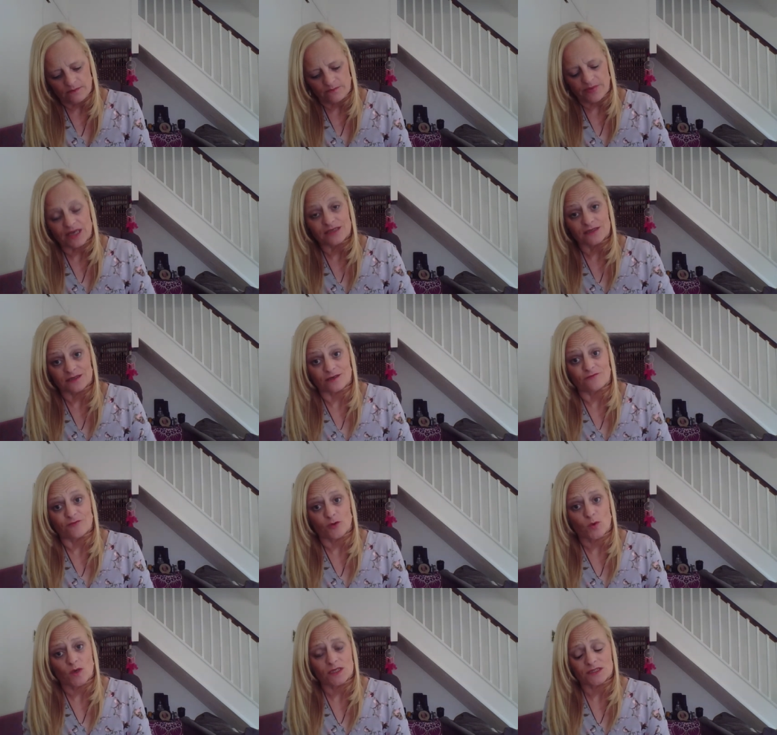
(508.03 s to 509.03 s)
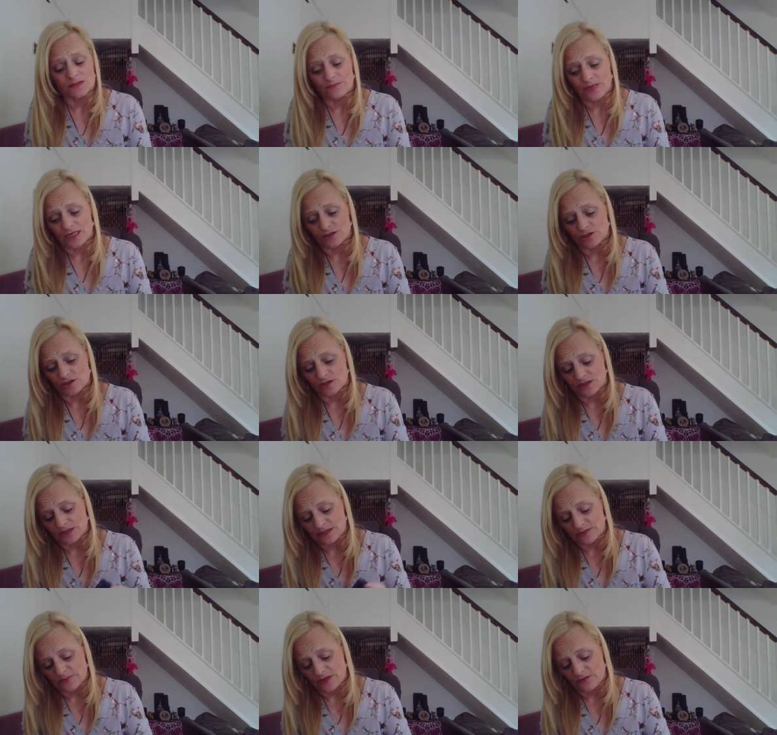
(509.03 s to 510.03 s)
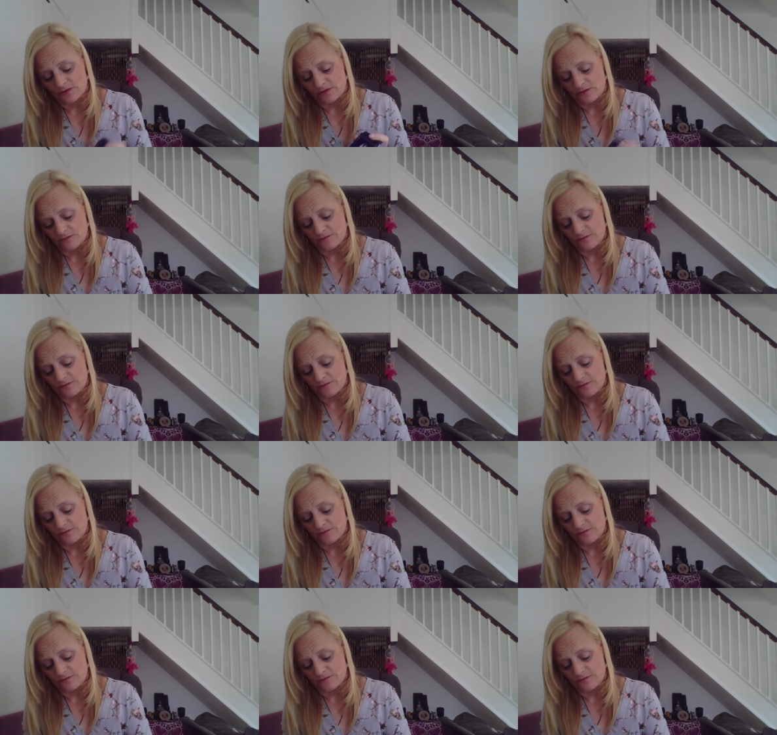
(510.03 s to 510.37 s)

but it's going to require some patience this month.